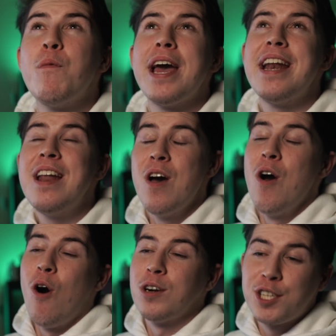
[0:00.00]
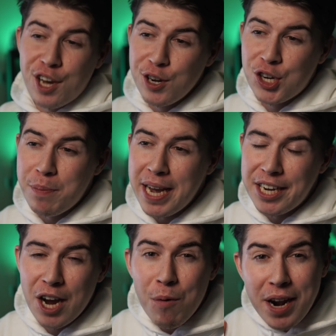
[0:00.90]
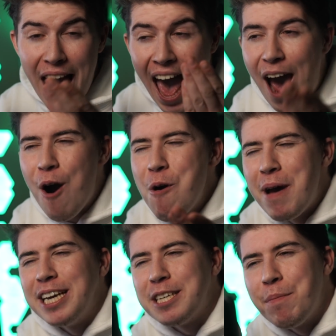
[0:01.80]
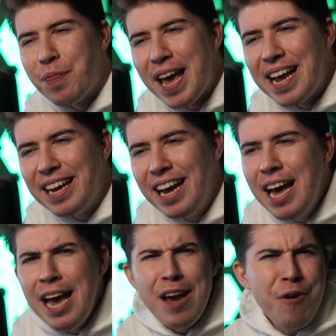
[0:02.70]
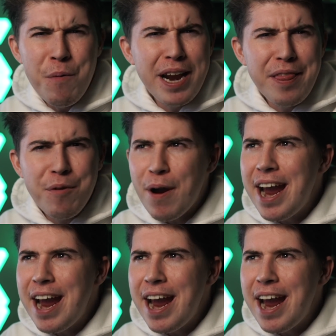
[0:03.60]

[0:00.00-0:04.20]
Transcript: even win on social media. What the hell makes him think he'll win in the